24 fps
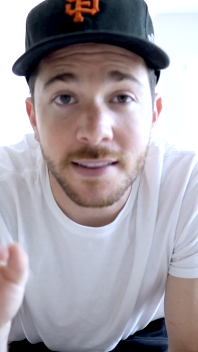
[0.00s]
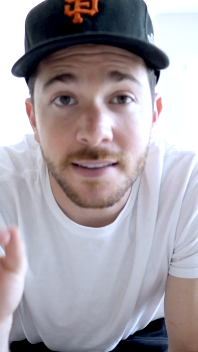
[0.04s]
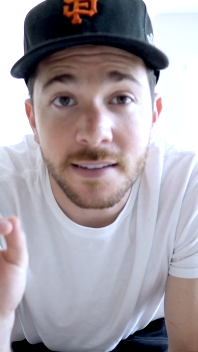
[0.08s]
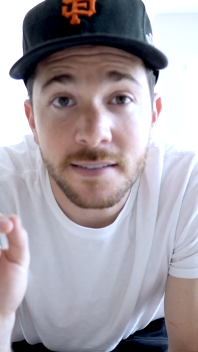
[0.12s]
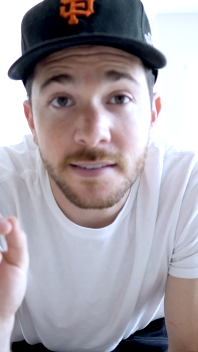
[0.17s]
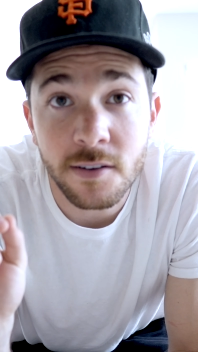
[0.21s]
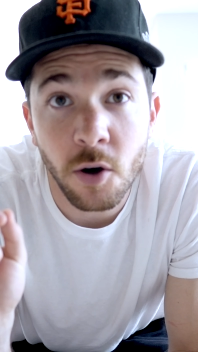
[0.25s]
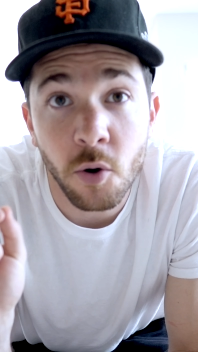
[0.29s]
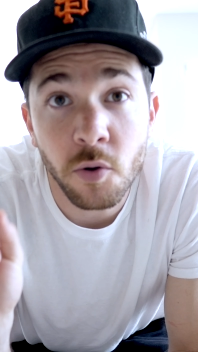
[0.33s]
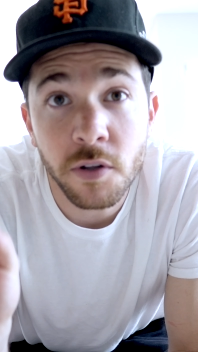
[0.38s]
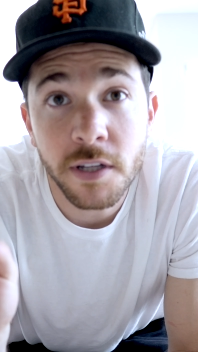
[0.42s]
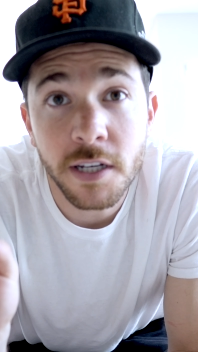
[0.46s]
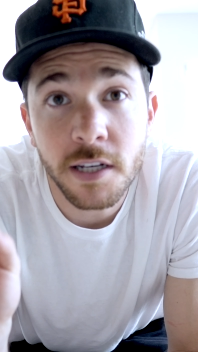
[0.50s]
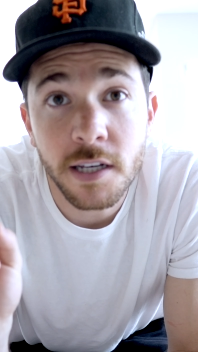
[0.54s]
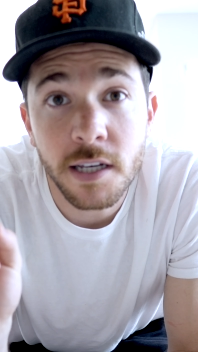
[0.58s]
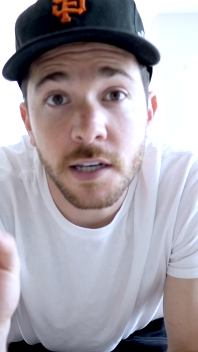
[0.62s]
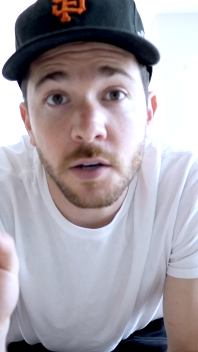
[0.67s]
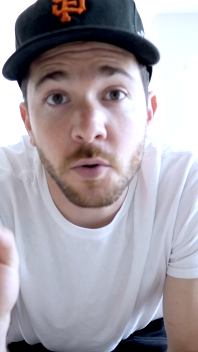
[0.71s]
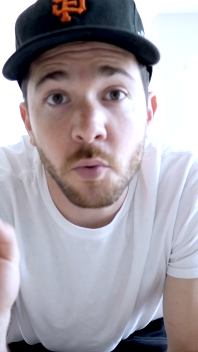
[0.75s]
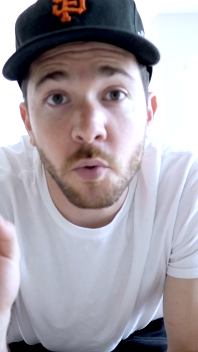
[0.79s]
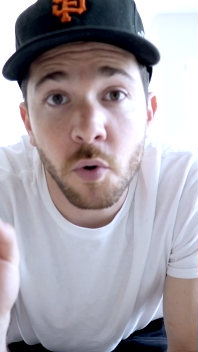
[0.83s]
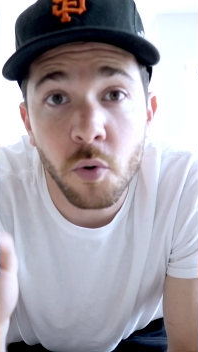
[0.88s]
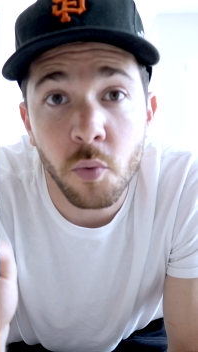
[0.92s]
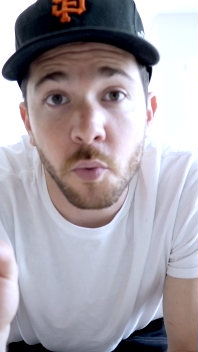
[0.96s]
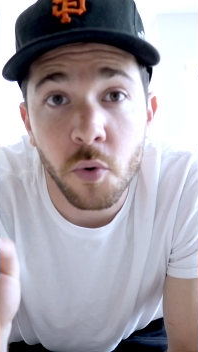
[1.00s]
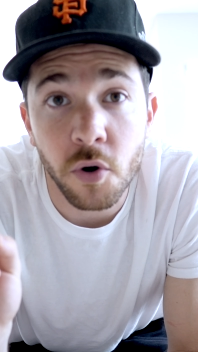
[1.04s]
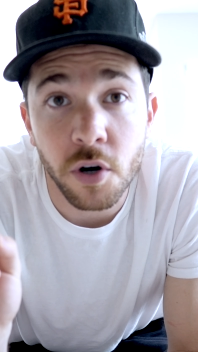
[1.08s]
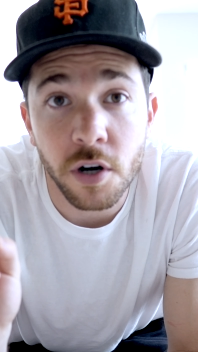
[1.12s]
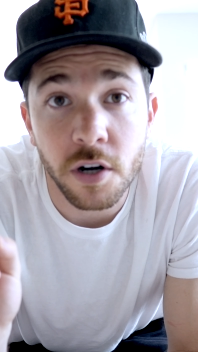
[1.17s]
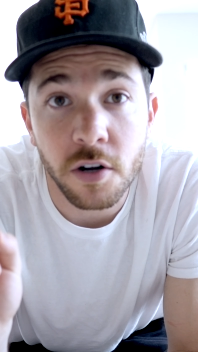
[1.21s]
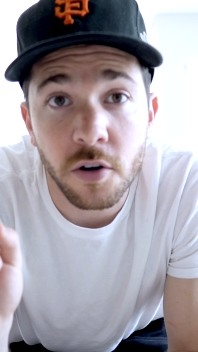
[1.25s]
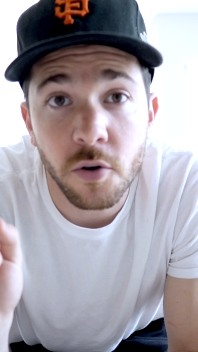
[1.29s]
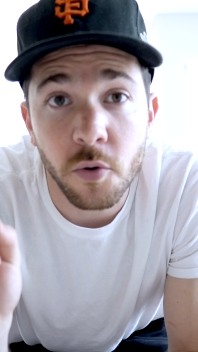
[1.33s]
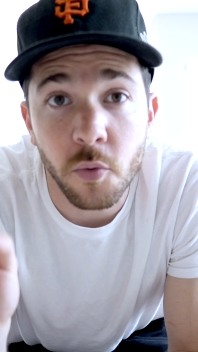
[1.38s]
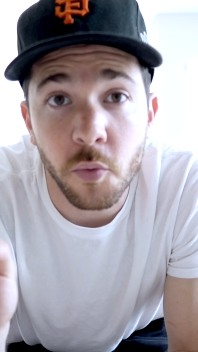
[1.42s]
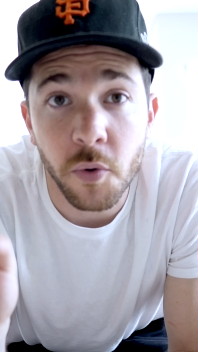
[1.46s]
This only will
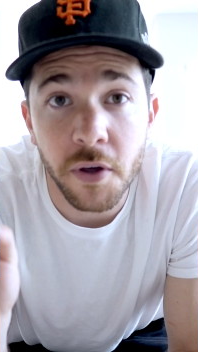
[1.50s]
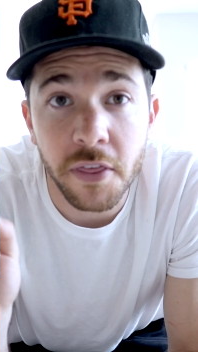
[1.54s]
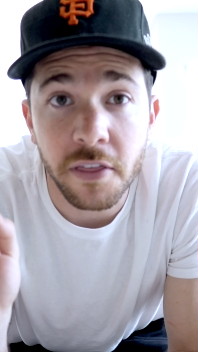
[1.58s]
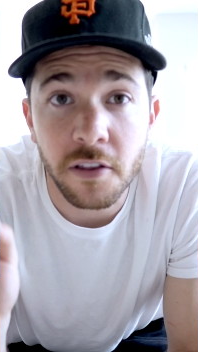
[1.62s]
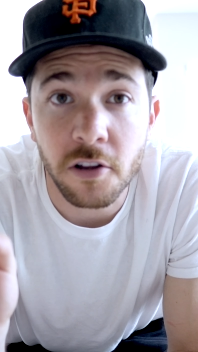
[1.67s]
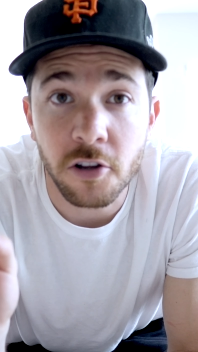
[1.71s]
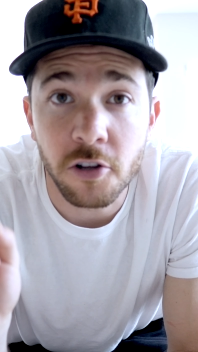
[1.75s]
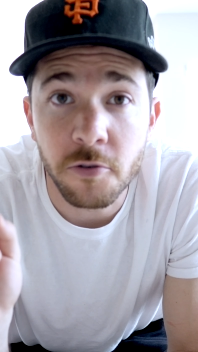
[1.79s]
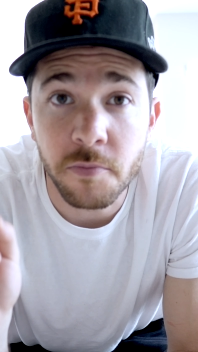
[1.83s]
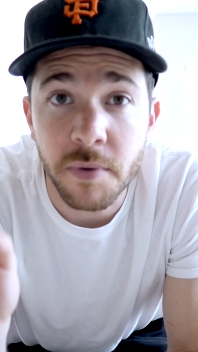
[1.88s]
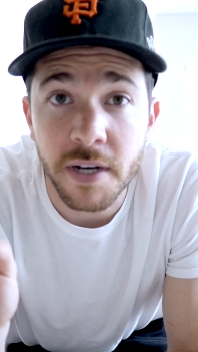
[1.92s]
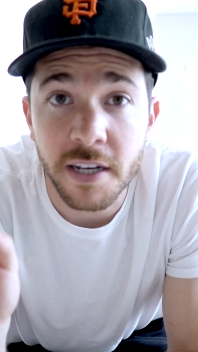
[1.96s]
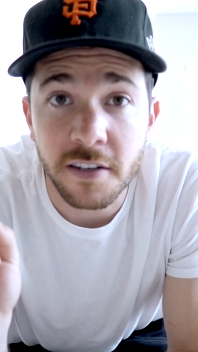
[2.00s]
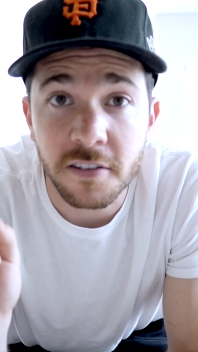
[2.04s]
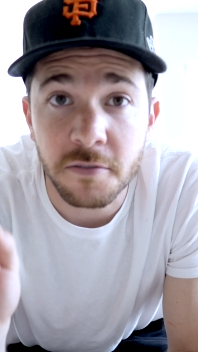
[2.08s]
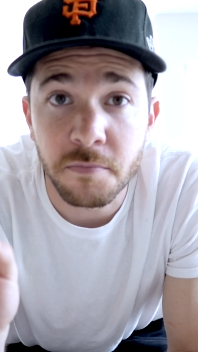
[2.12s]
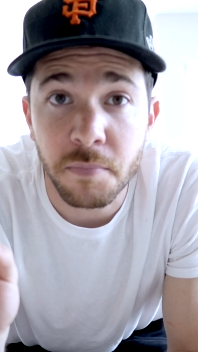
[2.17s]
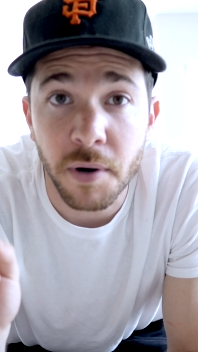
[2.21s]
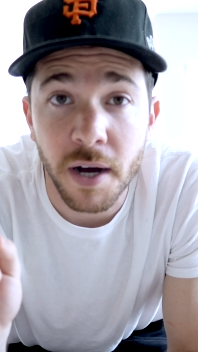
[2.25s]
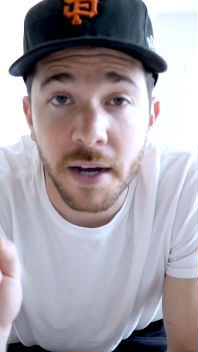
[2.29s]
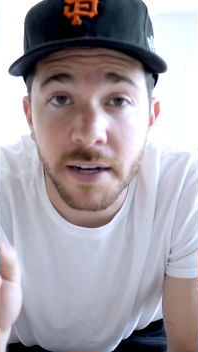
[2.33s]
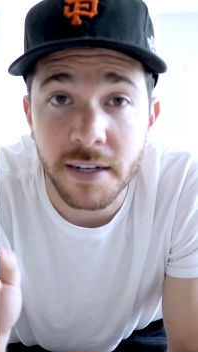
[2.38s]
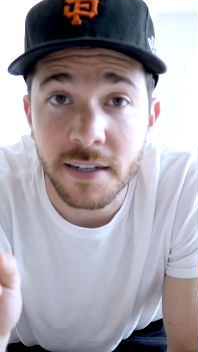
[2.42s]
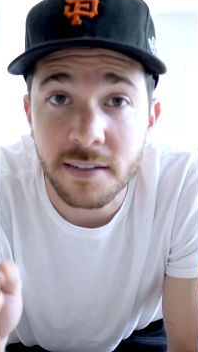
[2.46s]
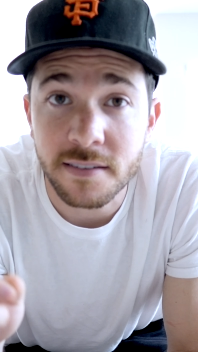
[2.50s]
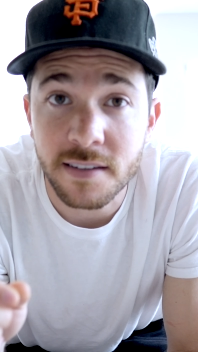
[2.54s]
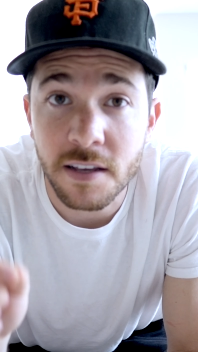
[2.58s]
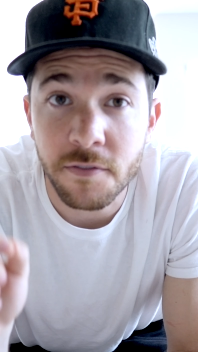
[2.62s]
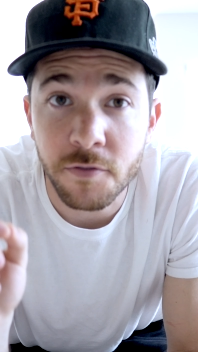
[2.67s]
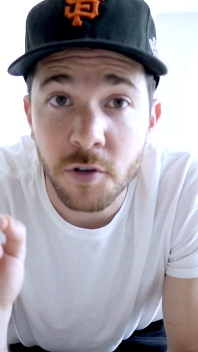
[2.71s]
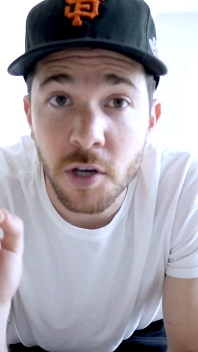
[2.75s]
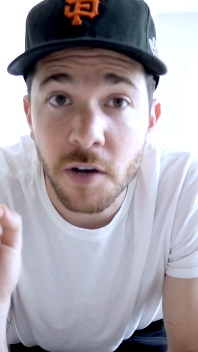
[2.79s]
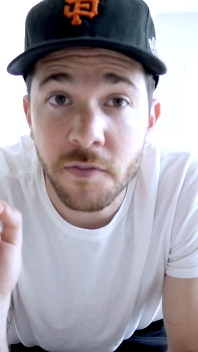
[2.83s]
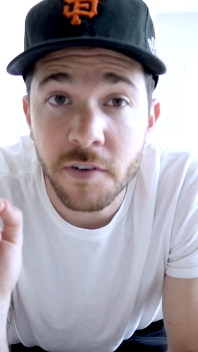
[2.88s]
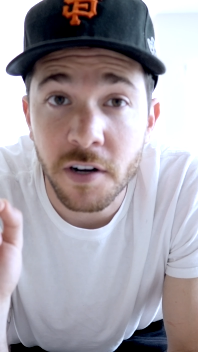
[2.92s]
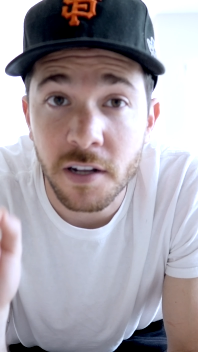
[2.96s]
work with Lumix bodies. If
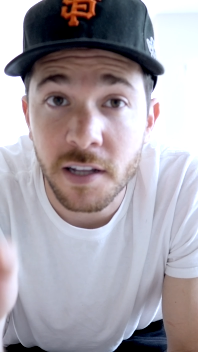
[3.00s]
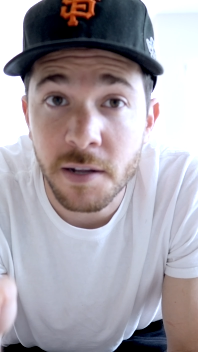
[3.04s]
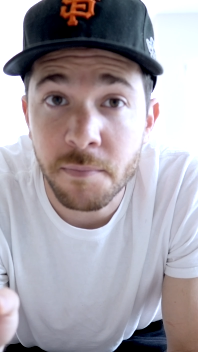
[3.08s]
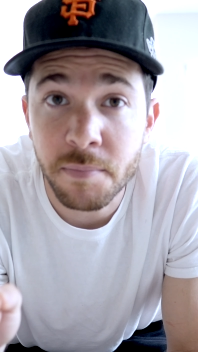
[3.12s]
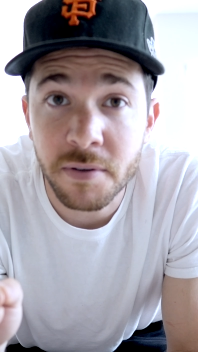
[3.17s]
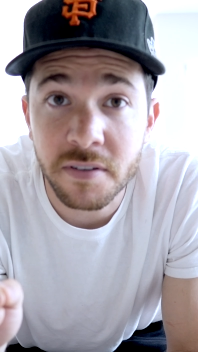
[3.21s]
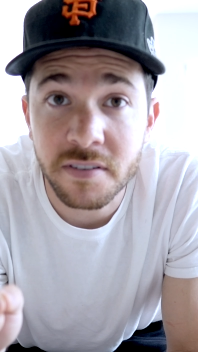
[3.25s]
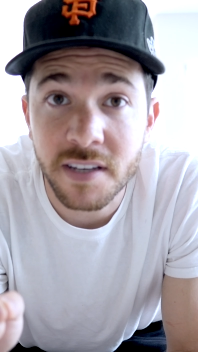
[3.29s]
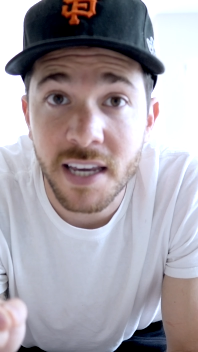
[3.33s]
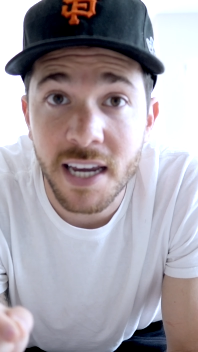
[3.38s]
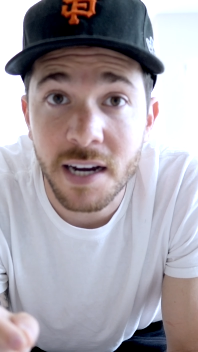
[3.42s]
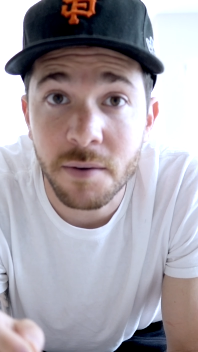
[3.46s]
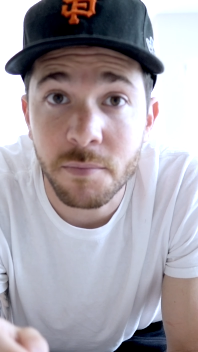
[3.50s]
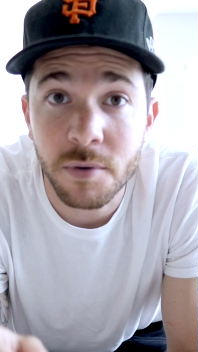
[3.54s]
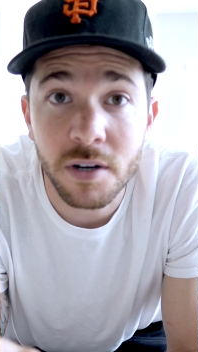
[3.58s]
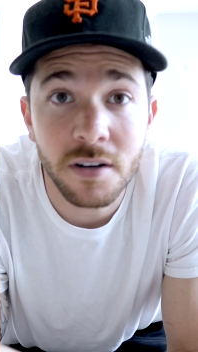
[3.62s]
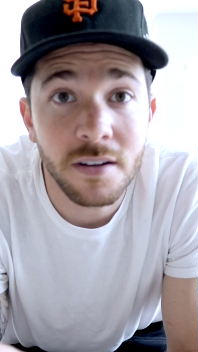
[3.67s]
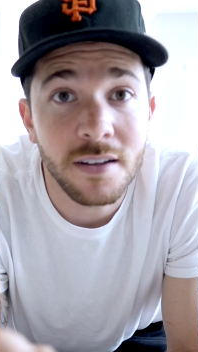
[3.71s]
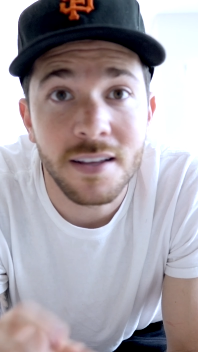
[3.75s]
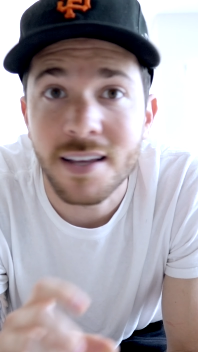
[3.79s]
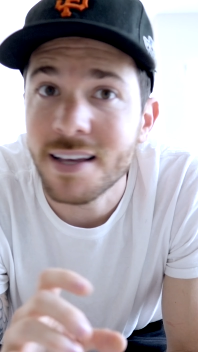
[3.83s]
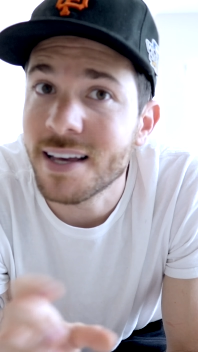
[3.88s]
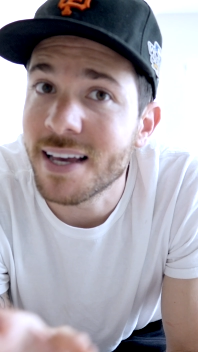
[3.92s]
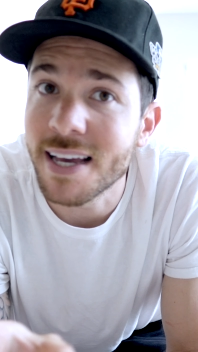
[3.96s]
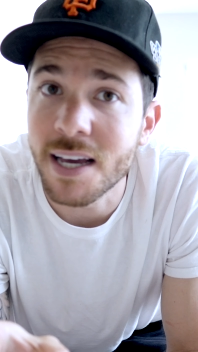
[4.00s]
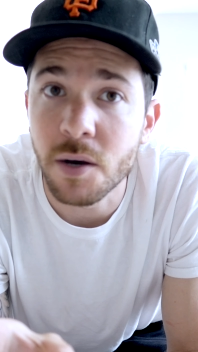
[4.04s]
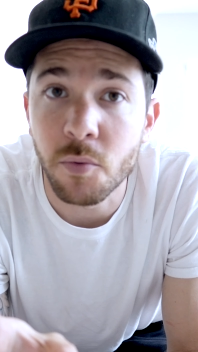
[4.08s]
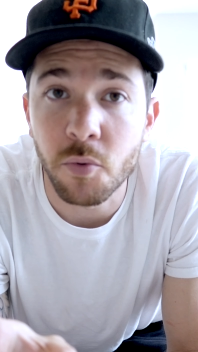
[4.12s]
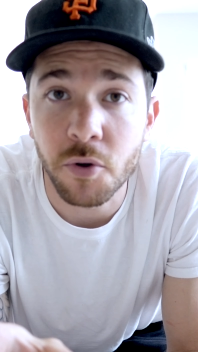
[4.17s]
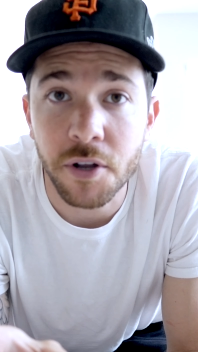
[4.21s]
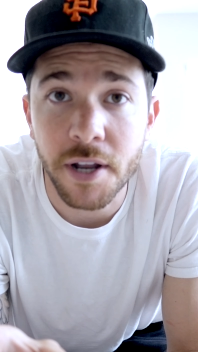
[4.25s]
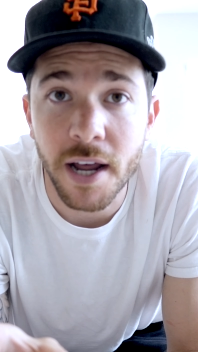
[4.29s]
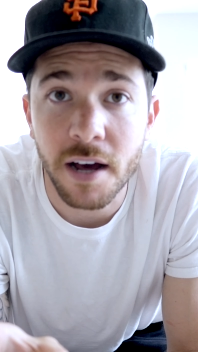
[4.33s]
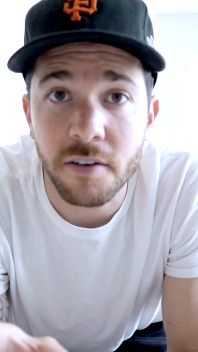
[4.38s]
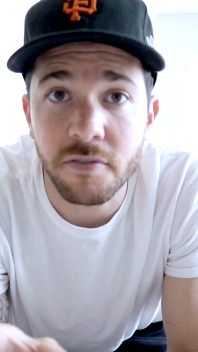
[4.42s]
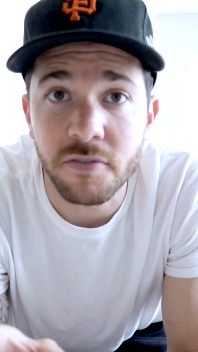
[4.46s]
you have an Olympus camera, it will not